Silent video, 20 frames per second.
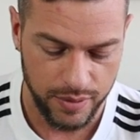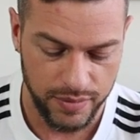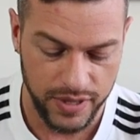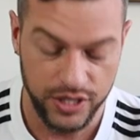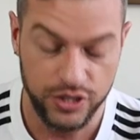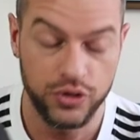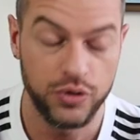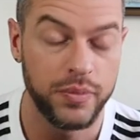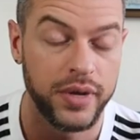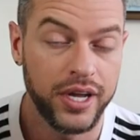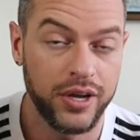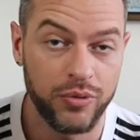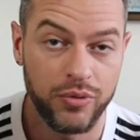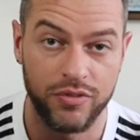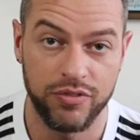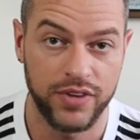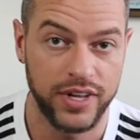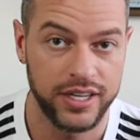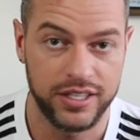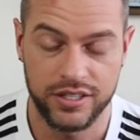They do make a
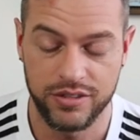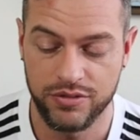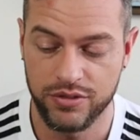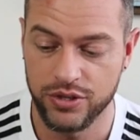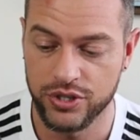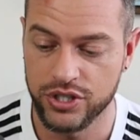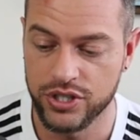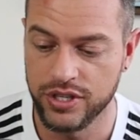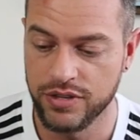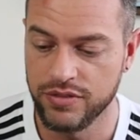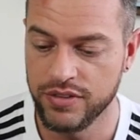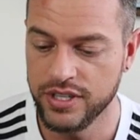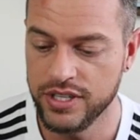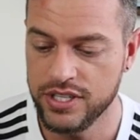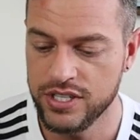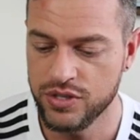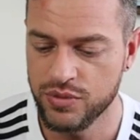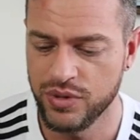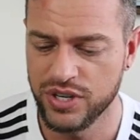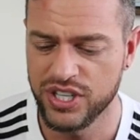reflective version of
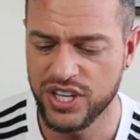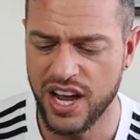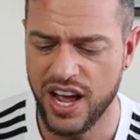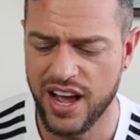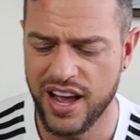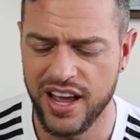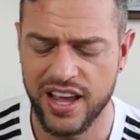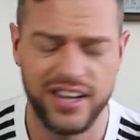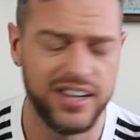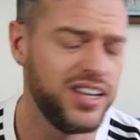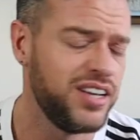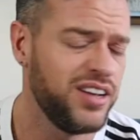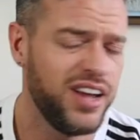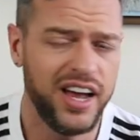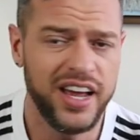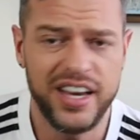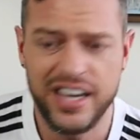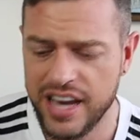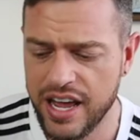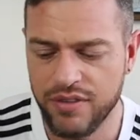this, which
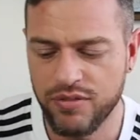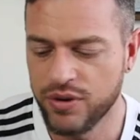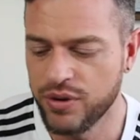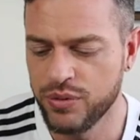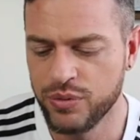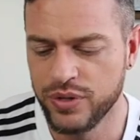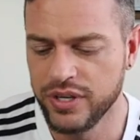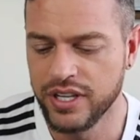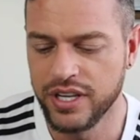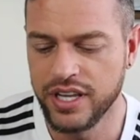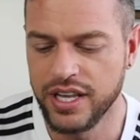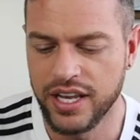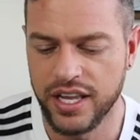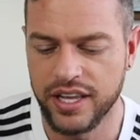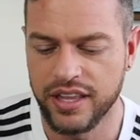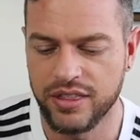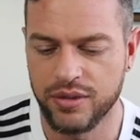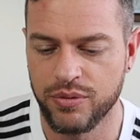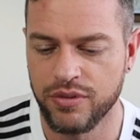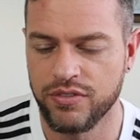I never really
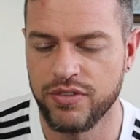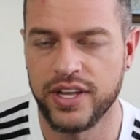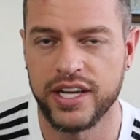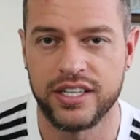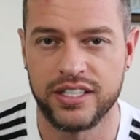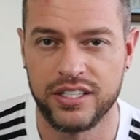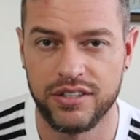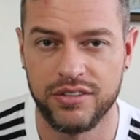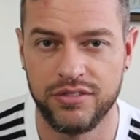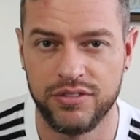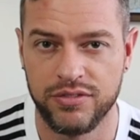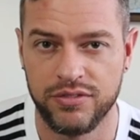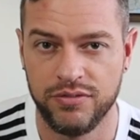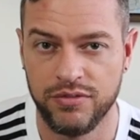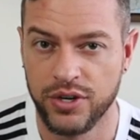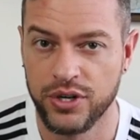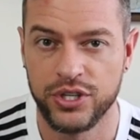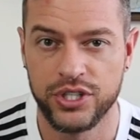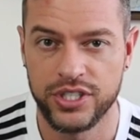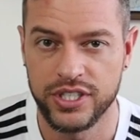like the reflective
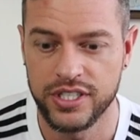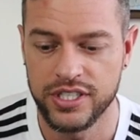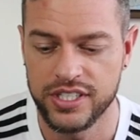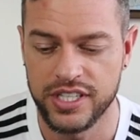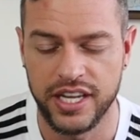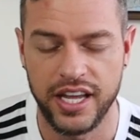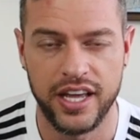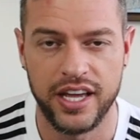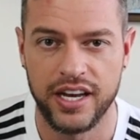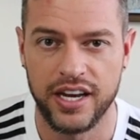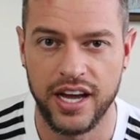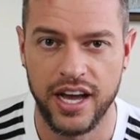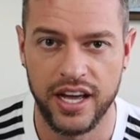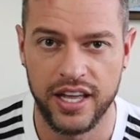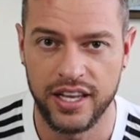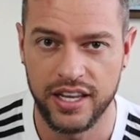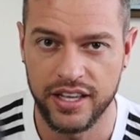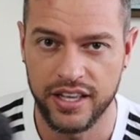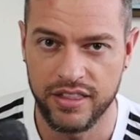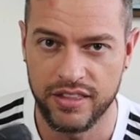versions. Again, I
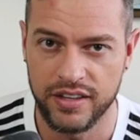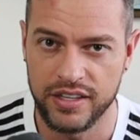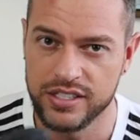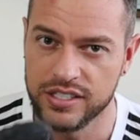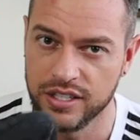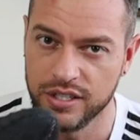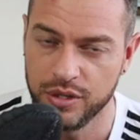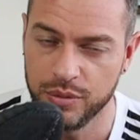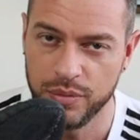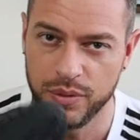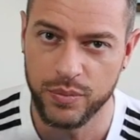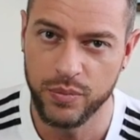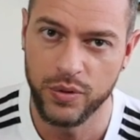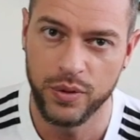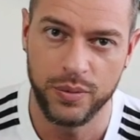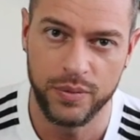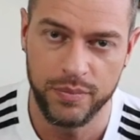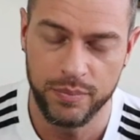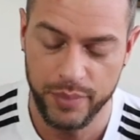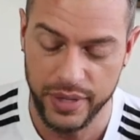like things a little bit
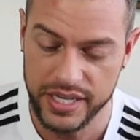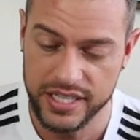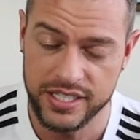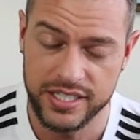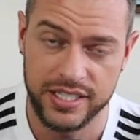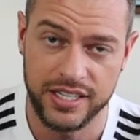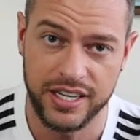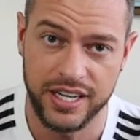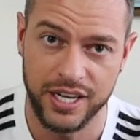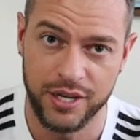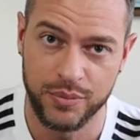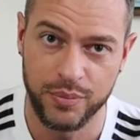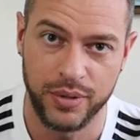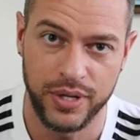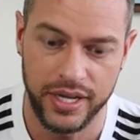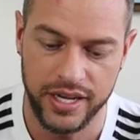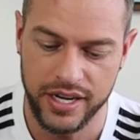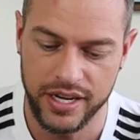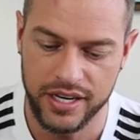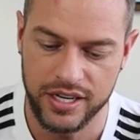more basic and
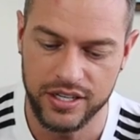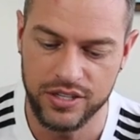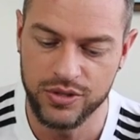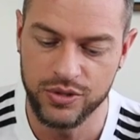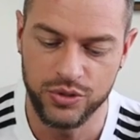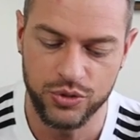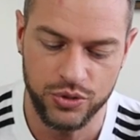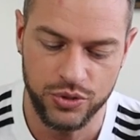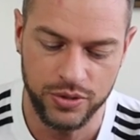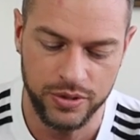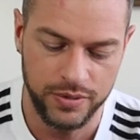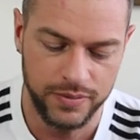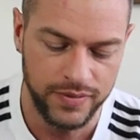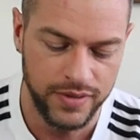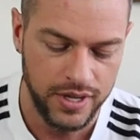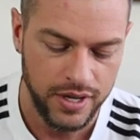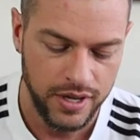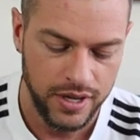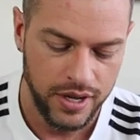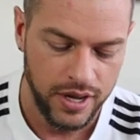plain and neutral.
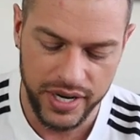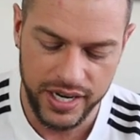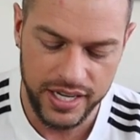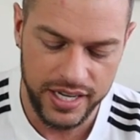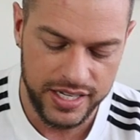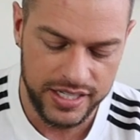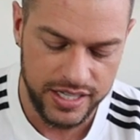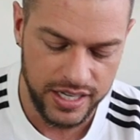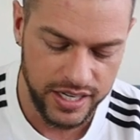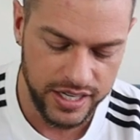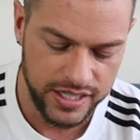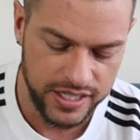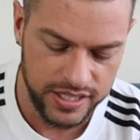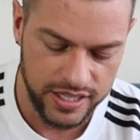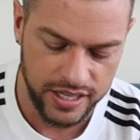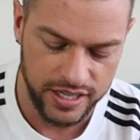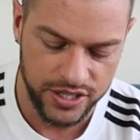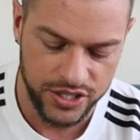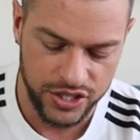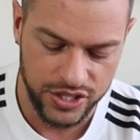But it is a nice
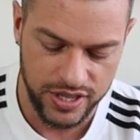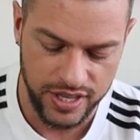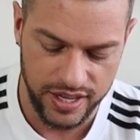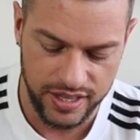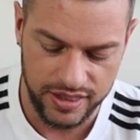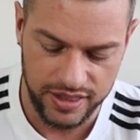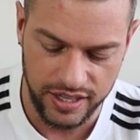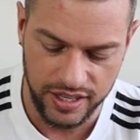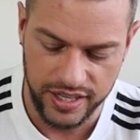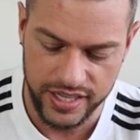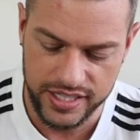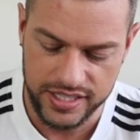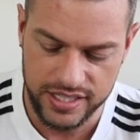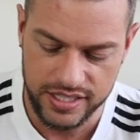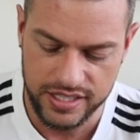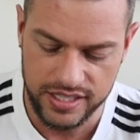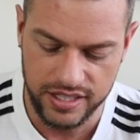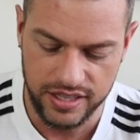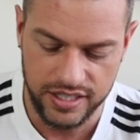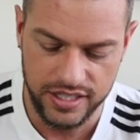touch that the
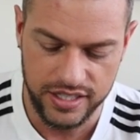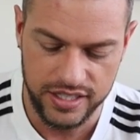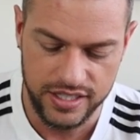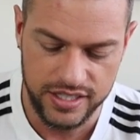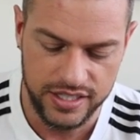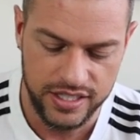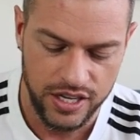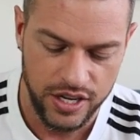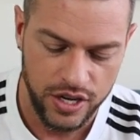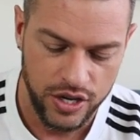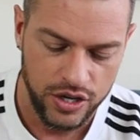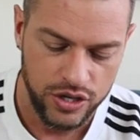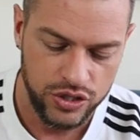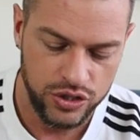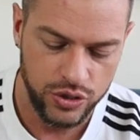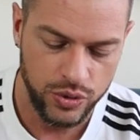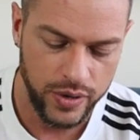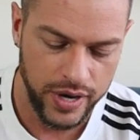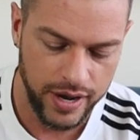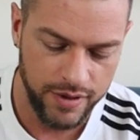laces in these
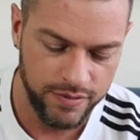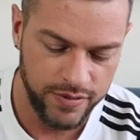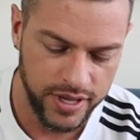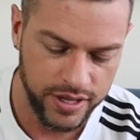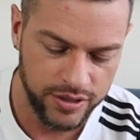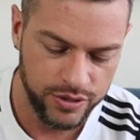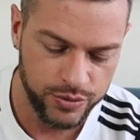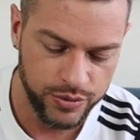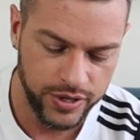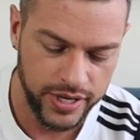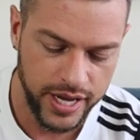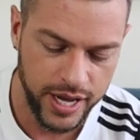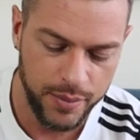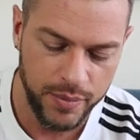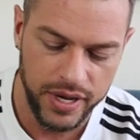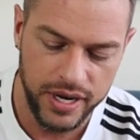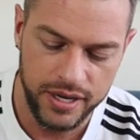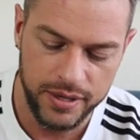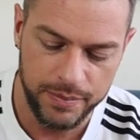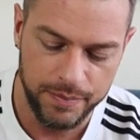do have that
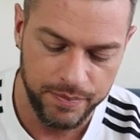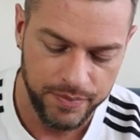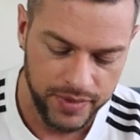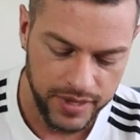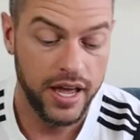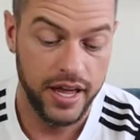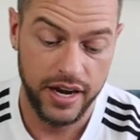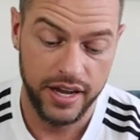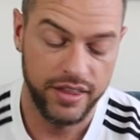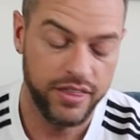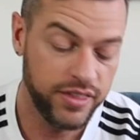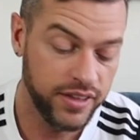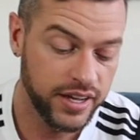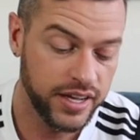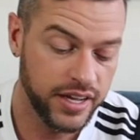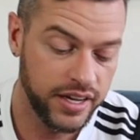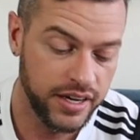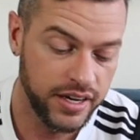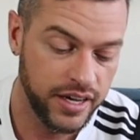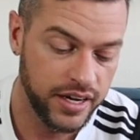3M in it. And I
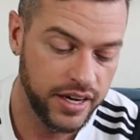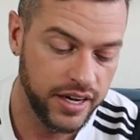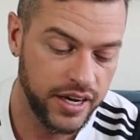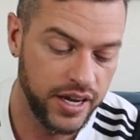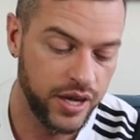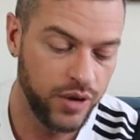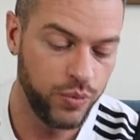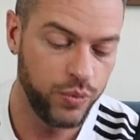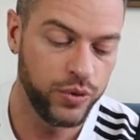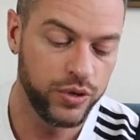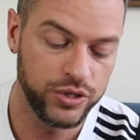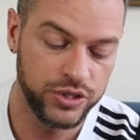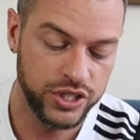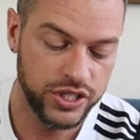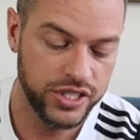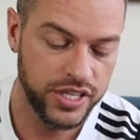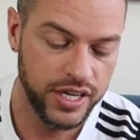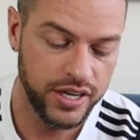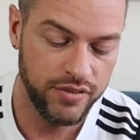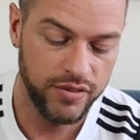think at night it will
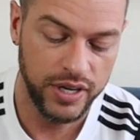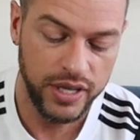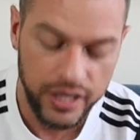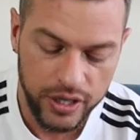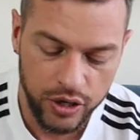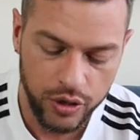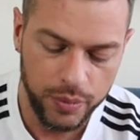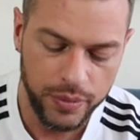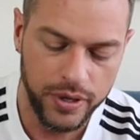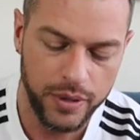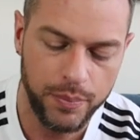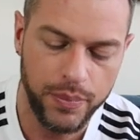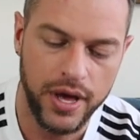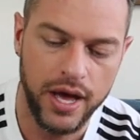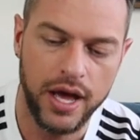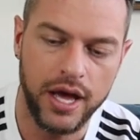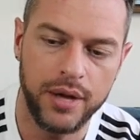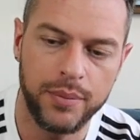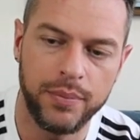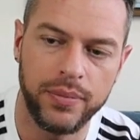just give a little bit of
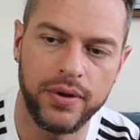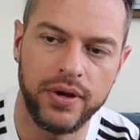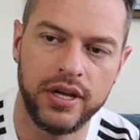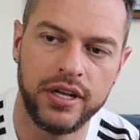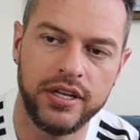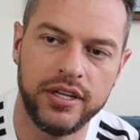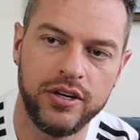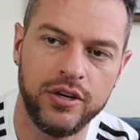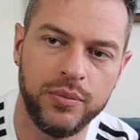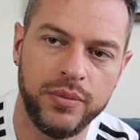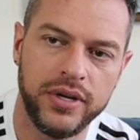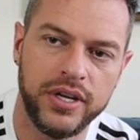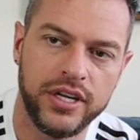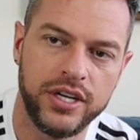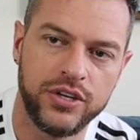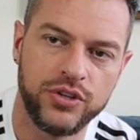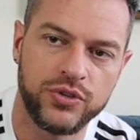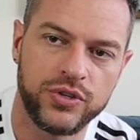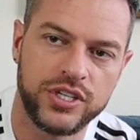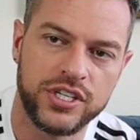pop, a little bit of
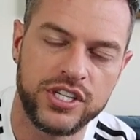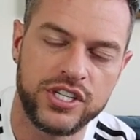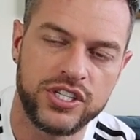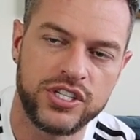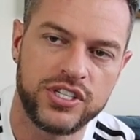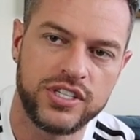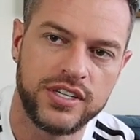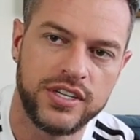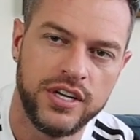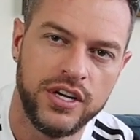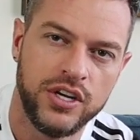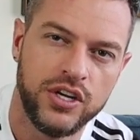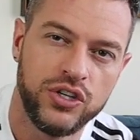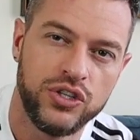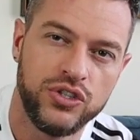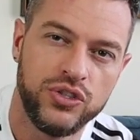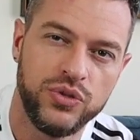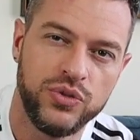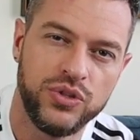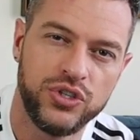interest
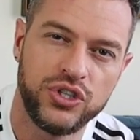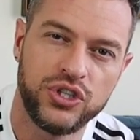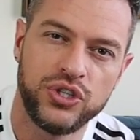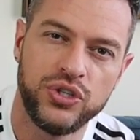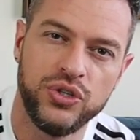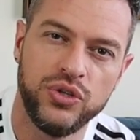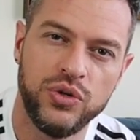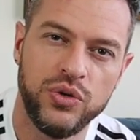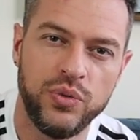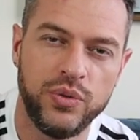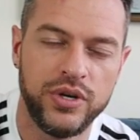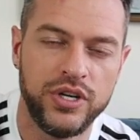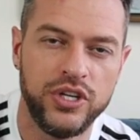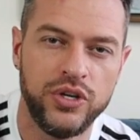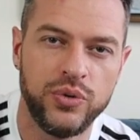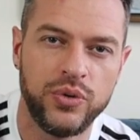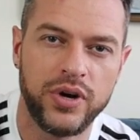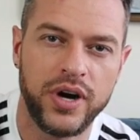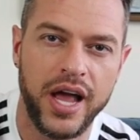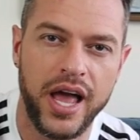to the shoe when
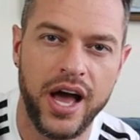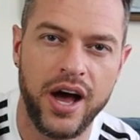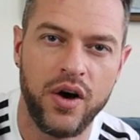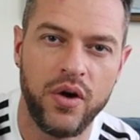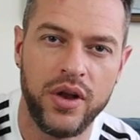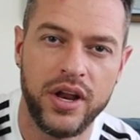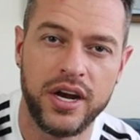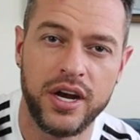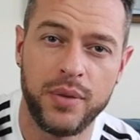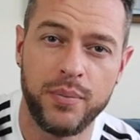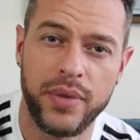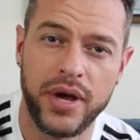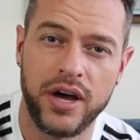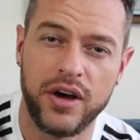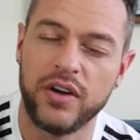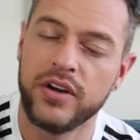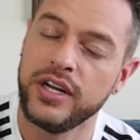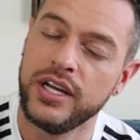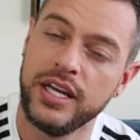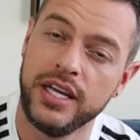you are out and
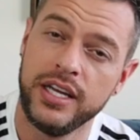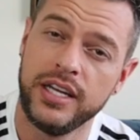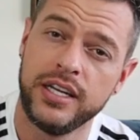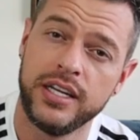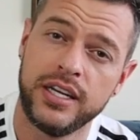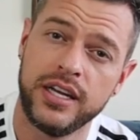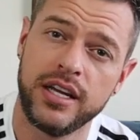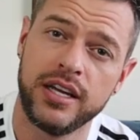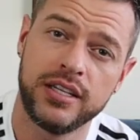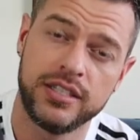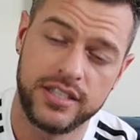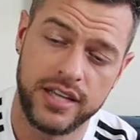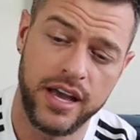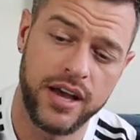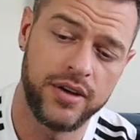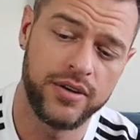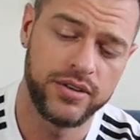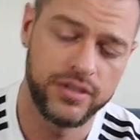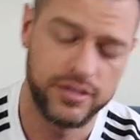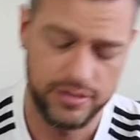about in
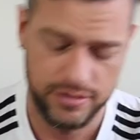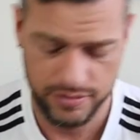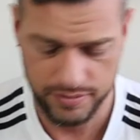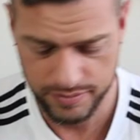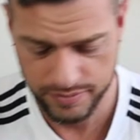town.